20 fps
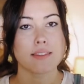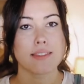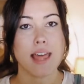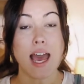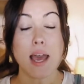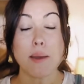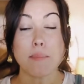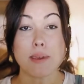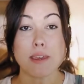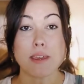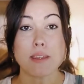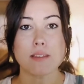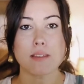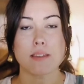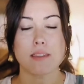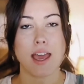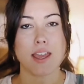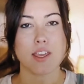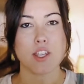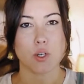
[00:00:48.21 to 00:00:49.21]
That
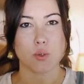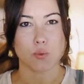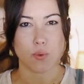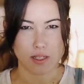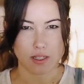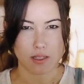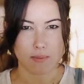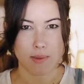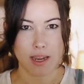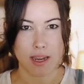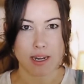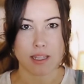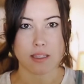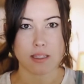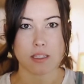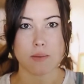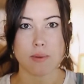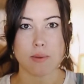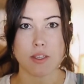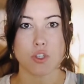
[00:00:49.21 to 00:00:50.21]
means that your resume
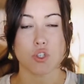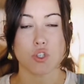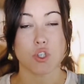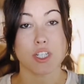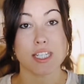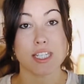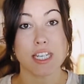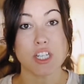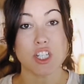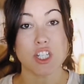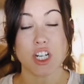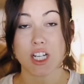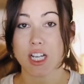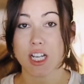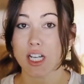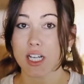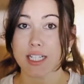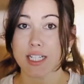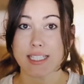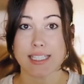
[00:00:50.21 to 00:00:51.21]
needs to be
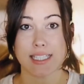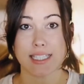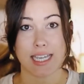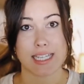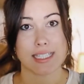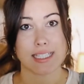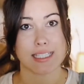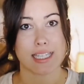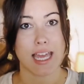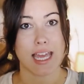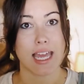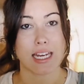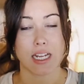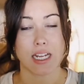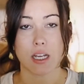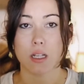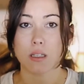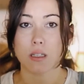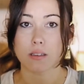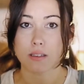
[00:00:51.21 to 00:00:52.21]
strategic, concise,
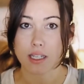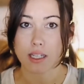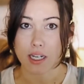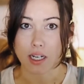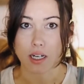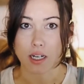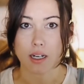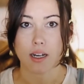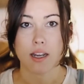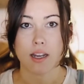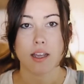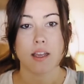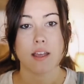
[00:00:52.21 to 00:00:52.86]
and clear.